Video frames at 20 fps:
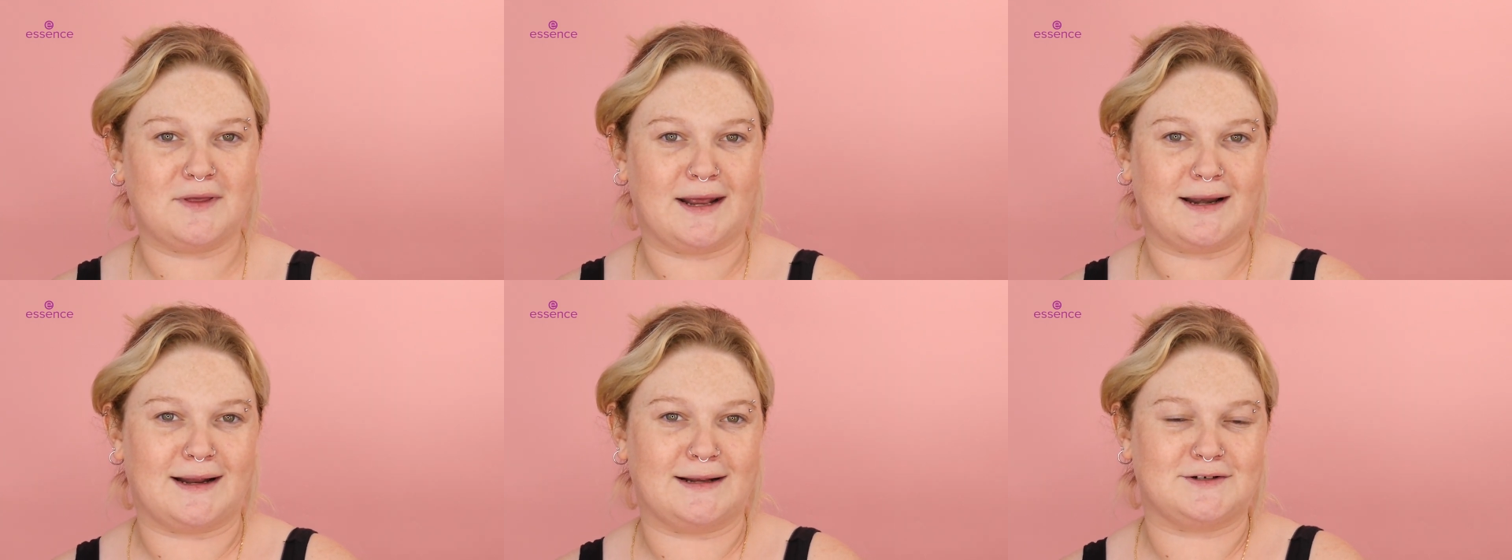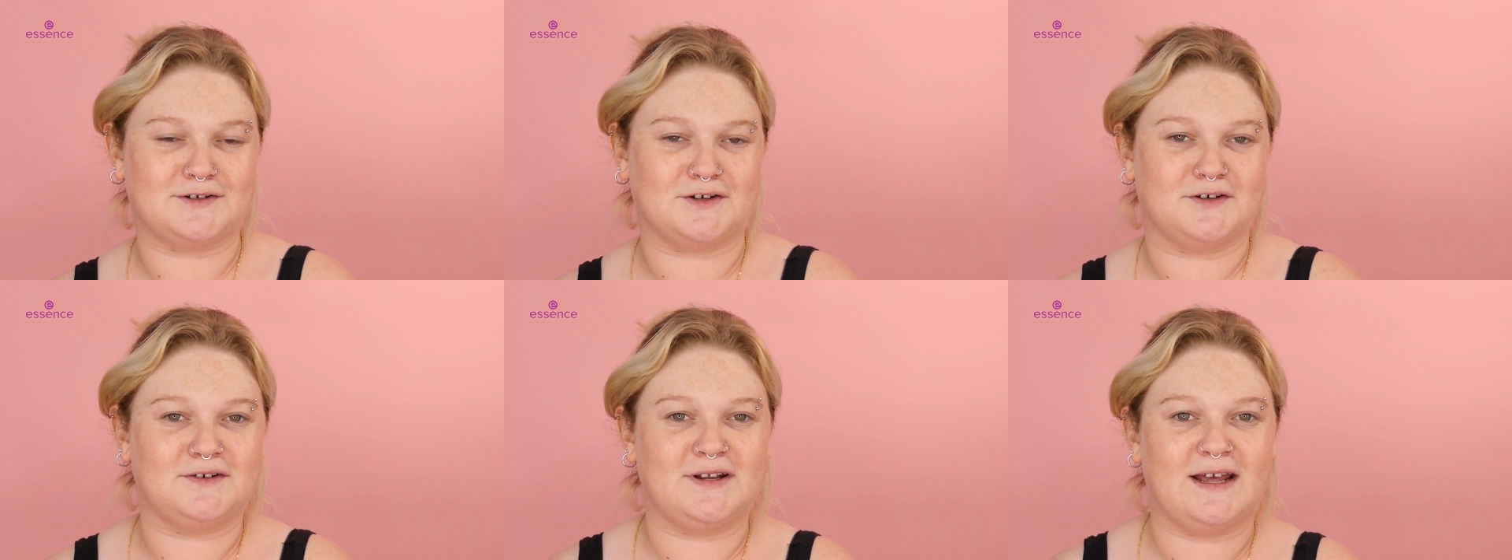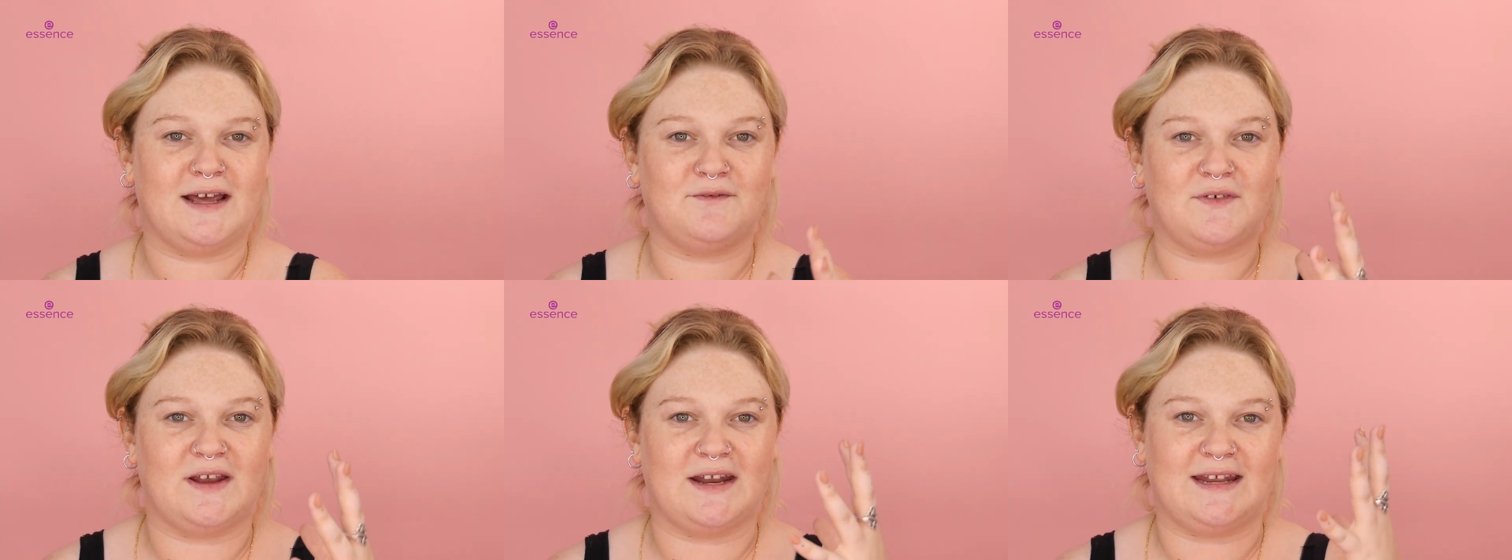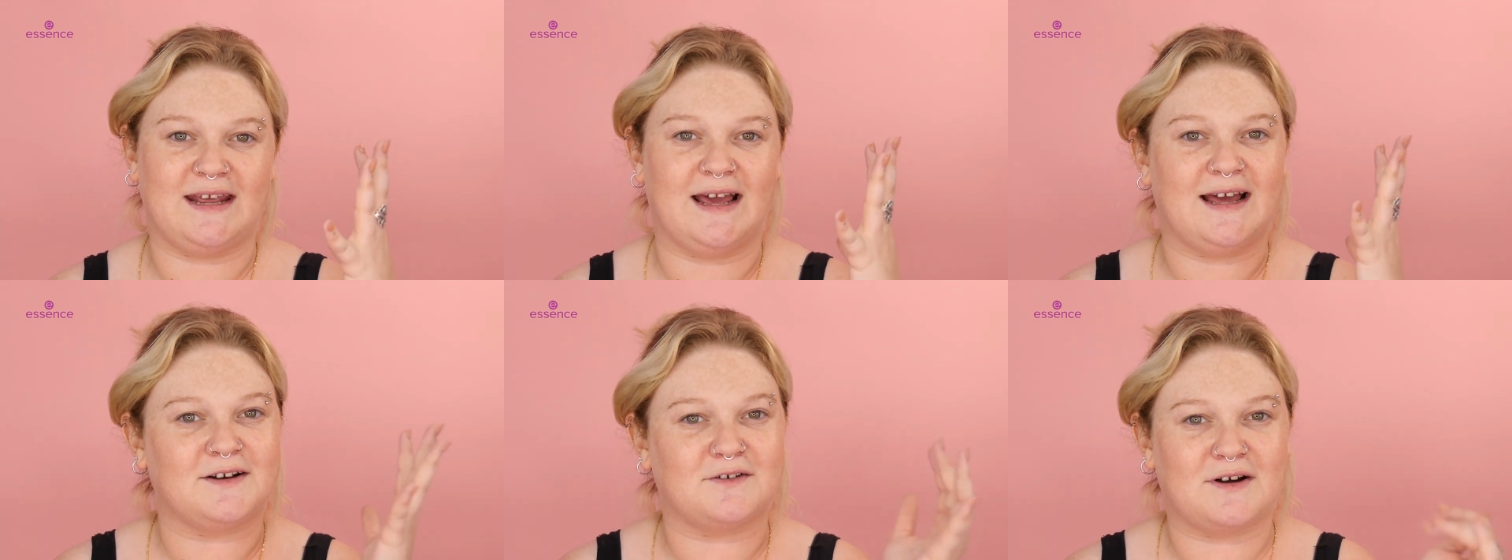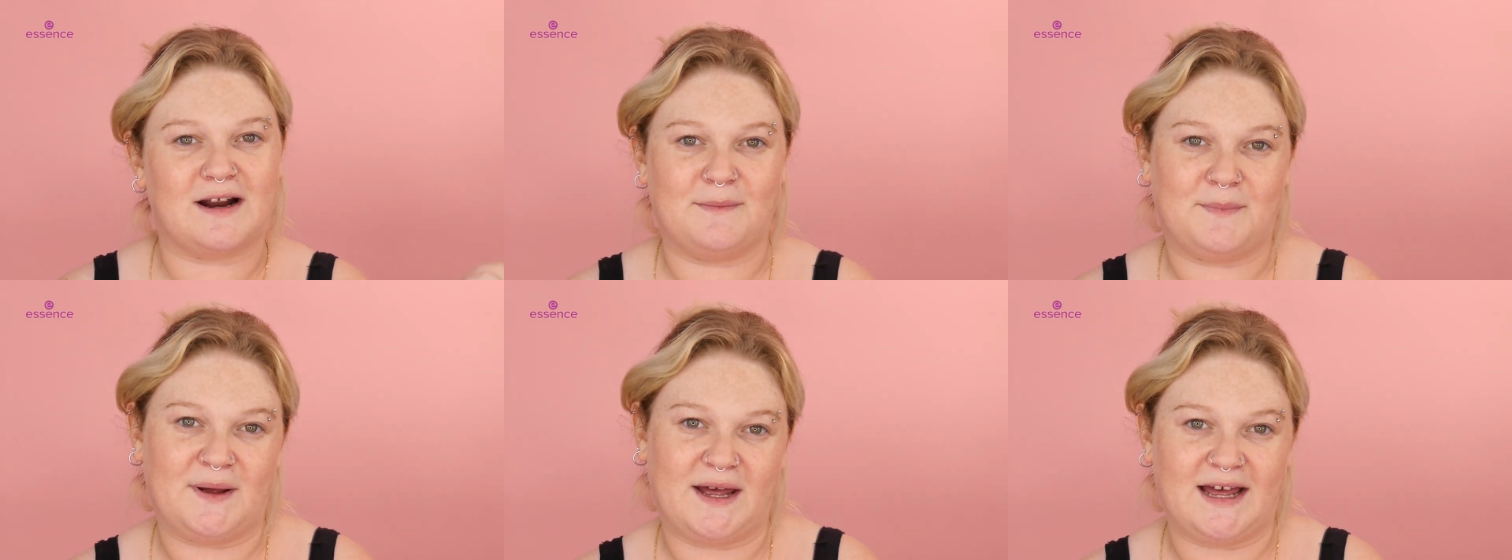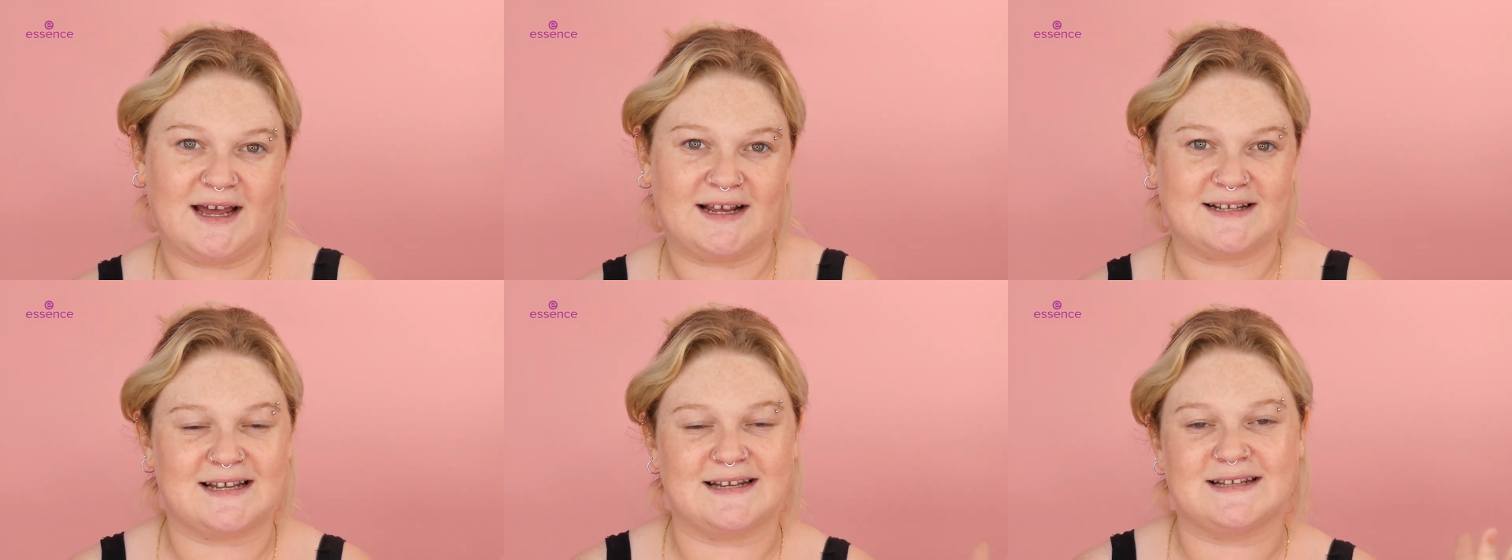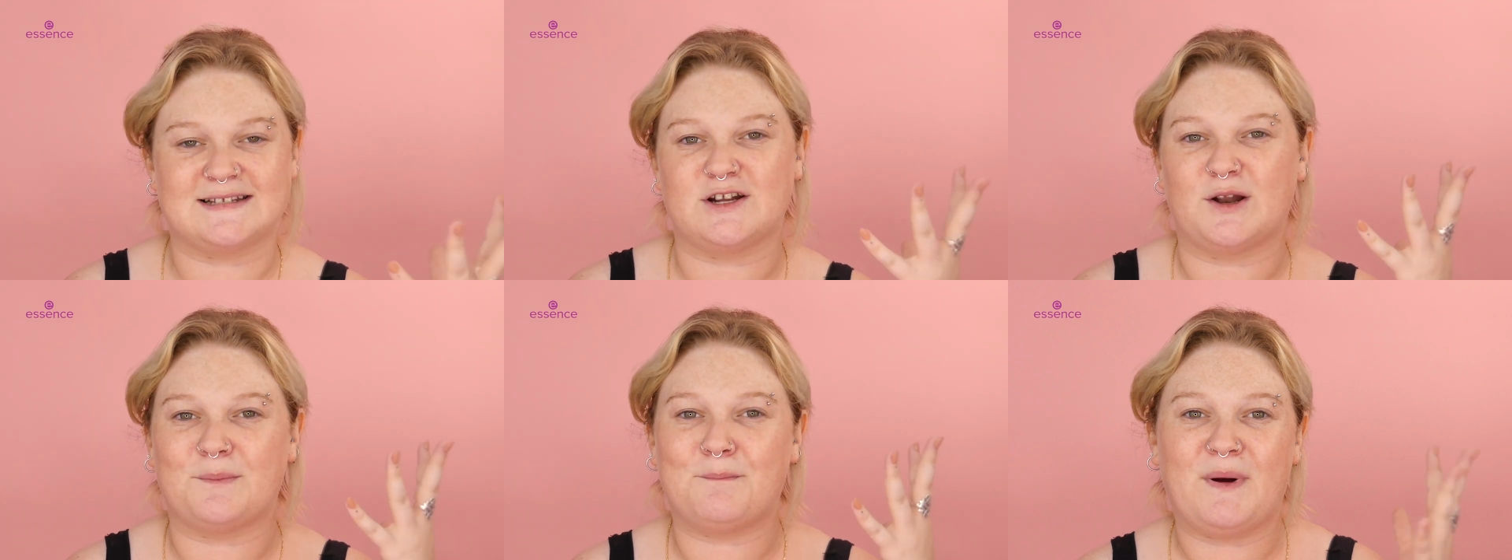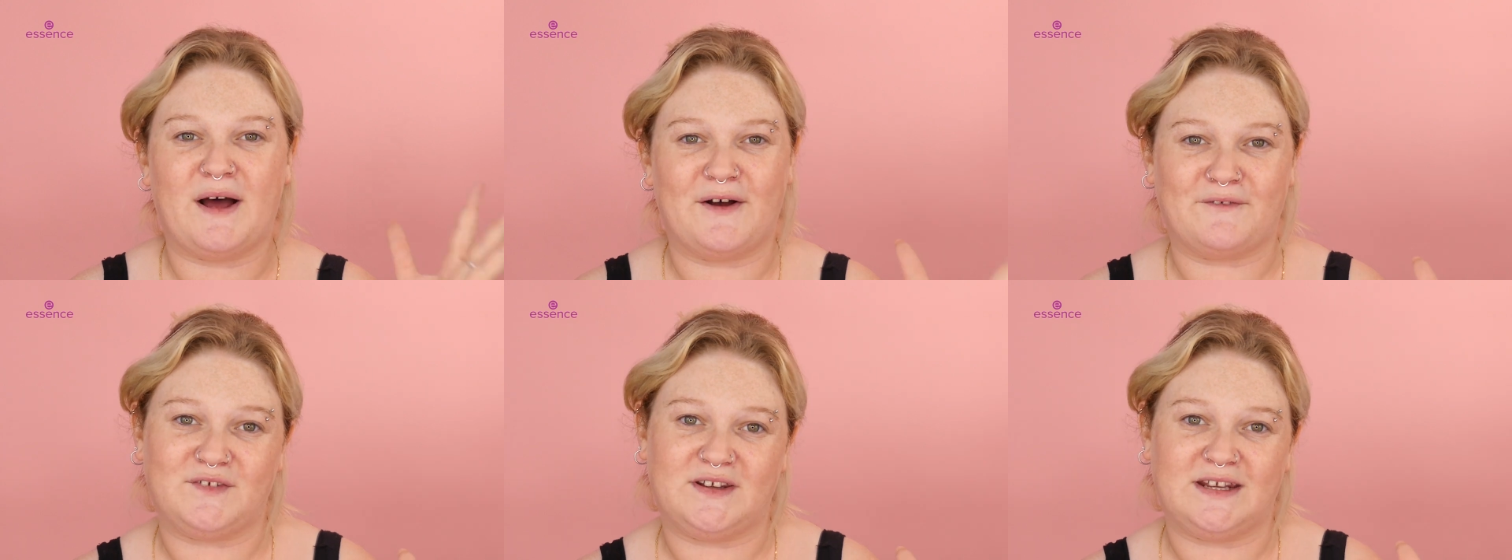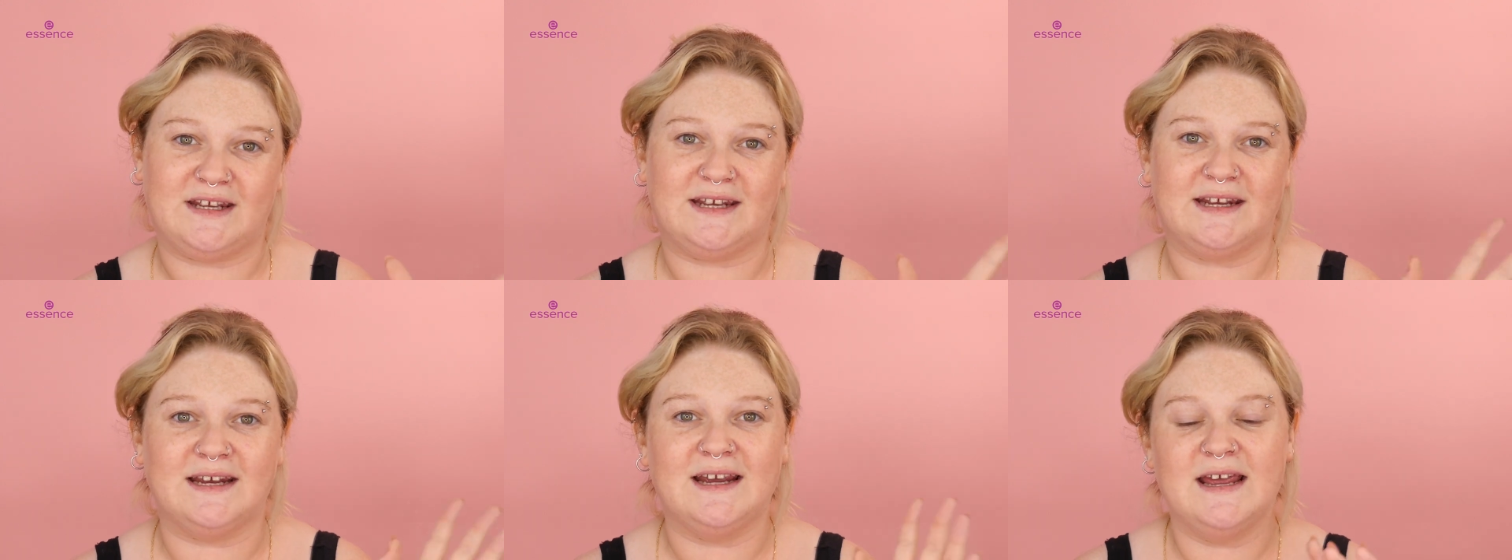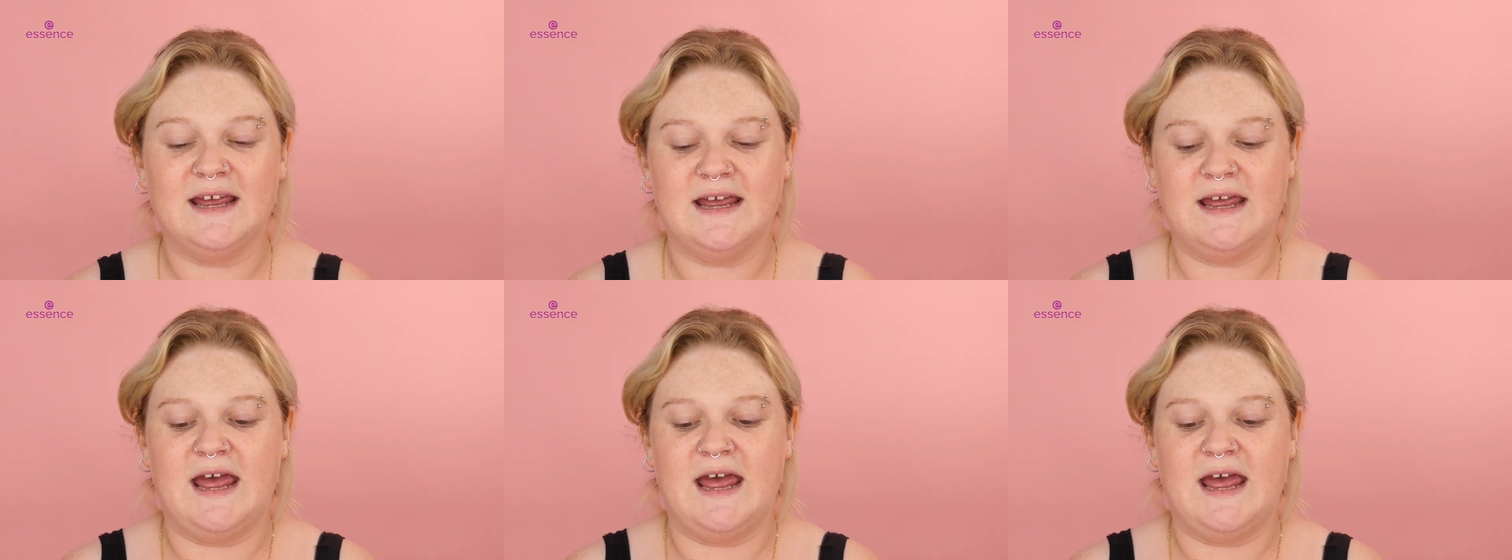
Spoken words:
and I don't have any under eye bags and it's not puffy,